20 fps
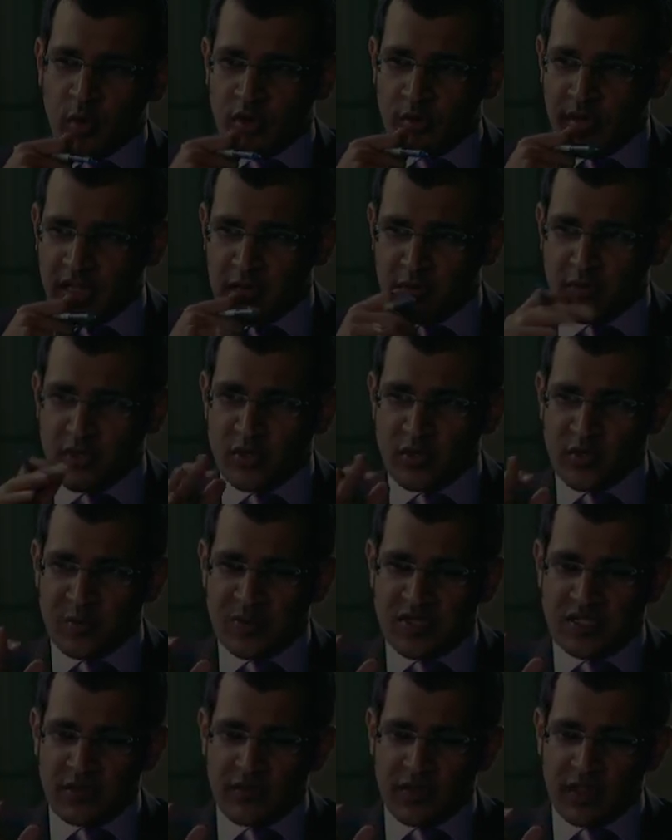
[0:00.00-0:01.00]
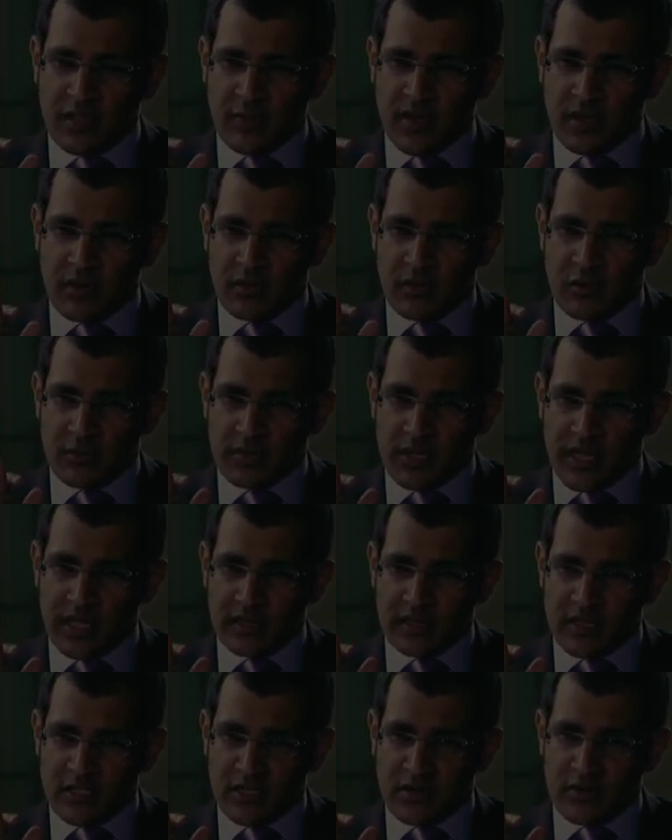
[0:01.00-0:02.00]
What about if we talk specifically about a group
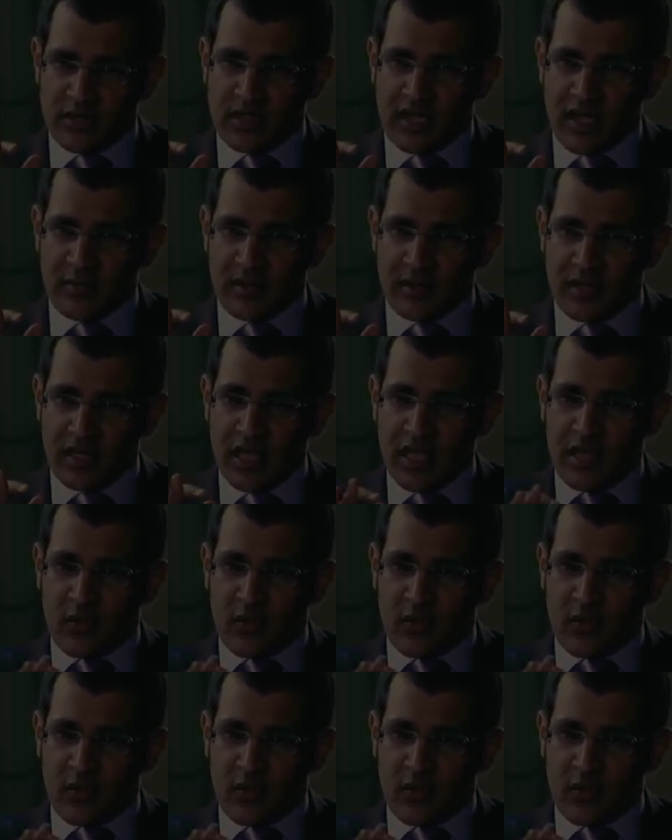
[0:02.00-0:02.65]
like Lashkar-e-Taiba,